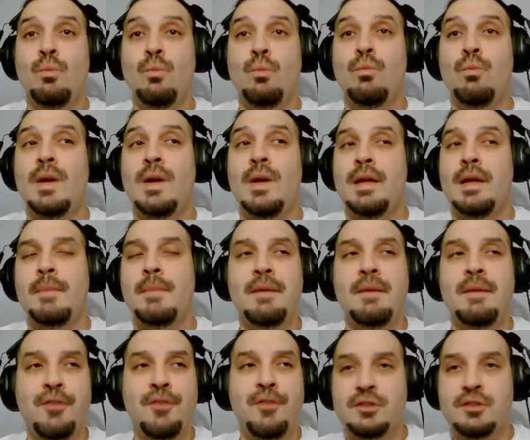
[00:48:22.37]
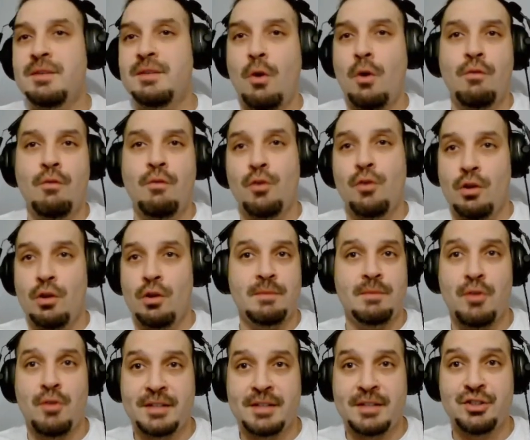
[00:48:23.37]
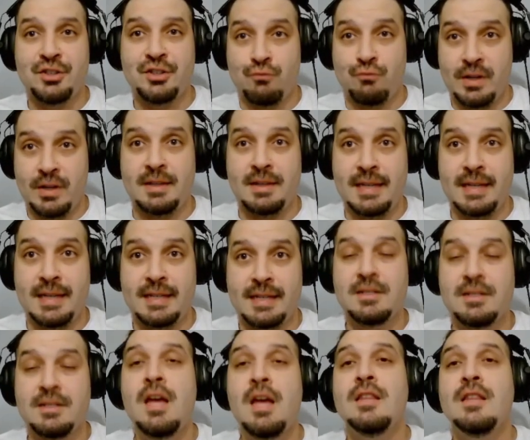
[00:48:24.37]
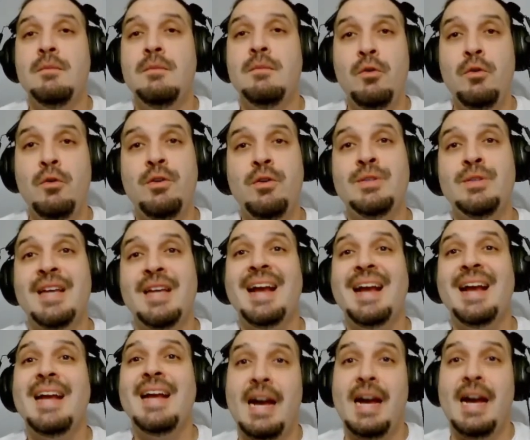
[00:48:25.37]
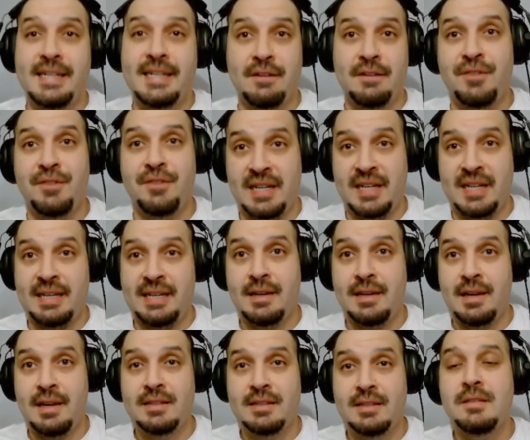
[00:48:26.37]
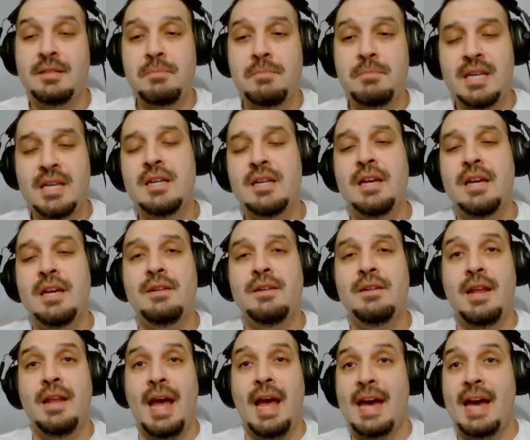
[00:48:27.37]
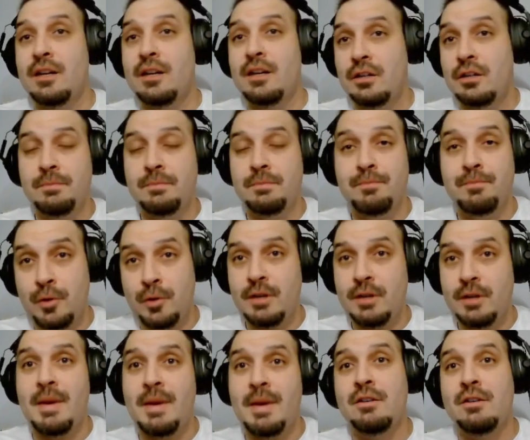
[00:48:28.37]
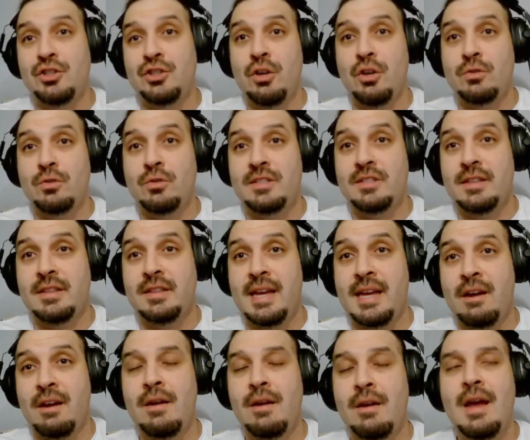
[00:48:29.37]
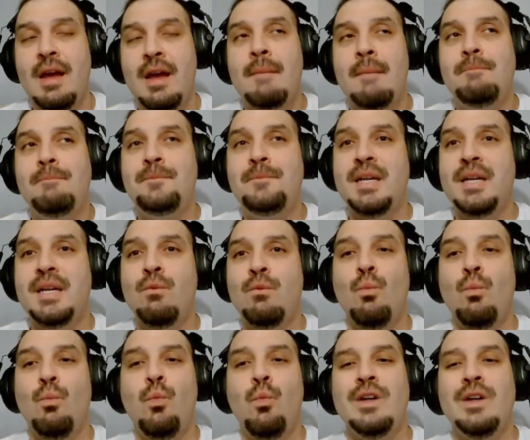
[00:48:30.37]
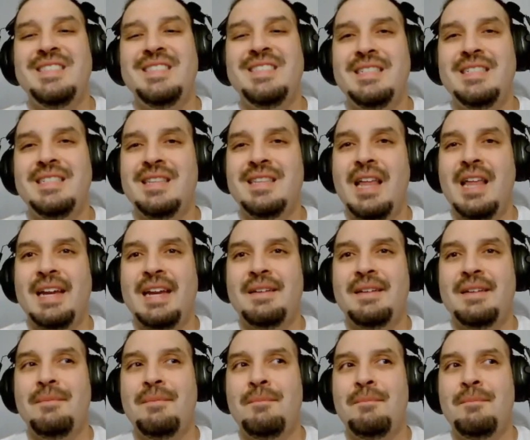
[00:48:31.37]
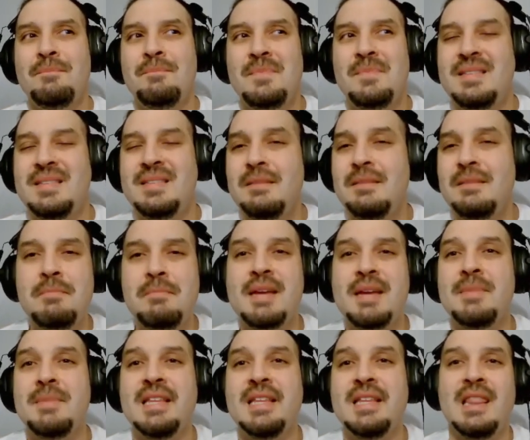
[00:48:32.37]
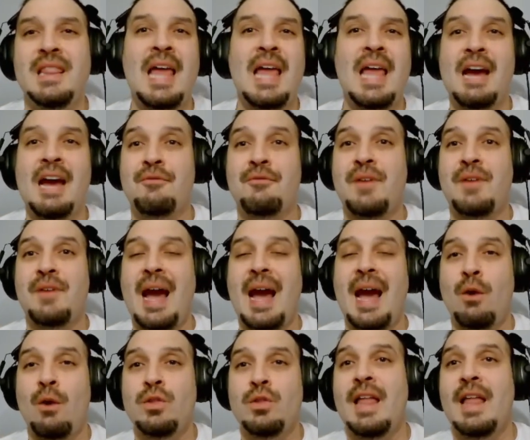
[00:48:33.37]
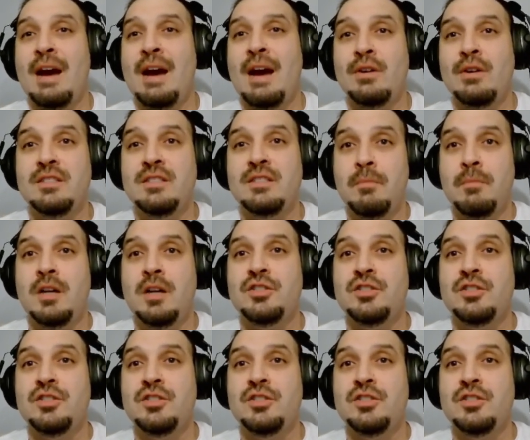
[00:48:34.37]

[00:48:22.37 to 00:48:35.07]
my first overall impression really is the movie was kind of funny. To me, it had a good amount of jokes in there, but it wasn't like, didn't make me laugh out loud as much.